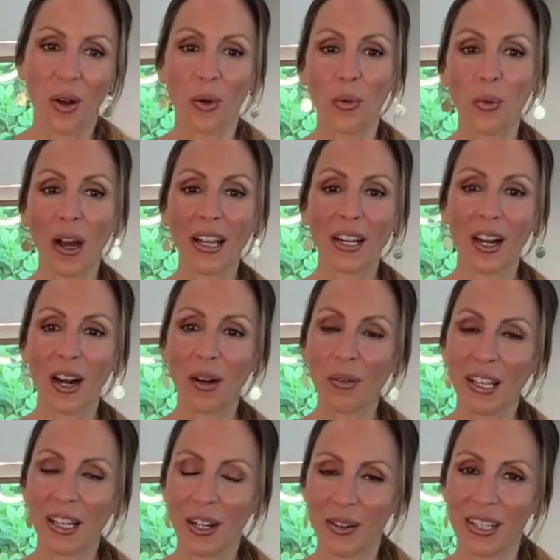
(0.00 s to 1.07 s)
What are
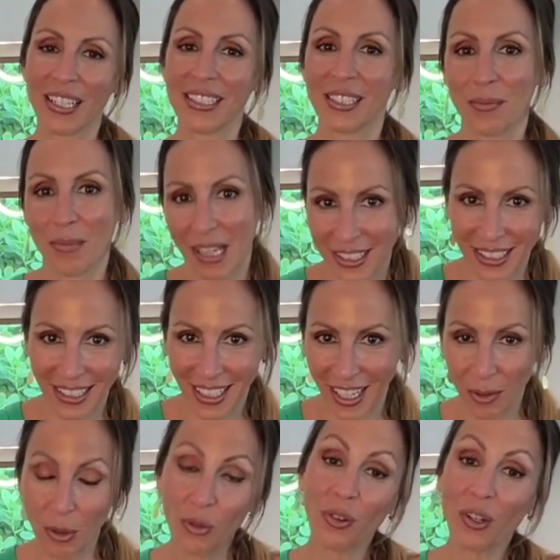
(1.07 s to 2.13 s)
we going to make today?
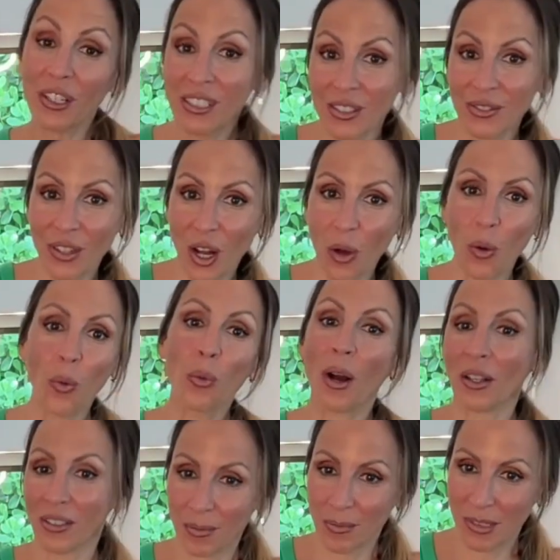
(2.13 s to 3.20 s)
Well, first of all,
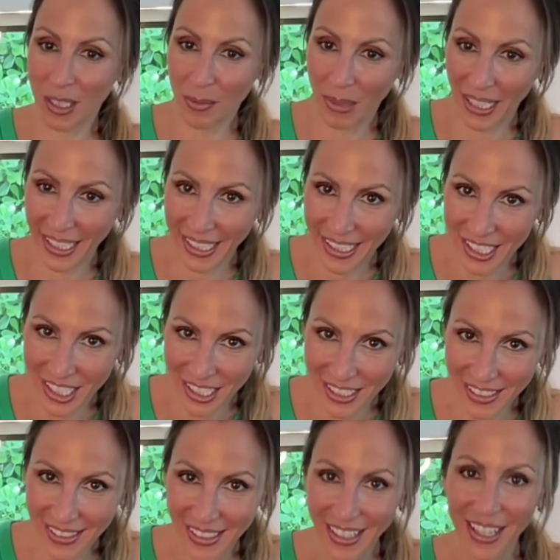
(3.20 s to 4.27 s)
welcome to my kitchen.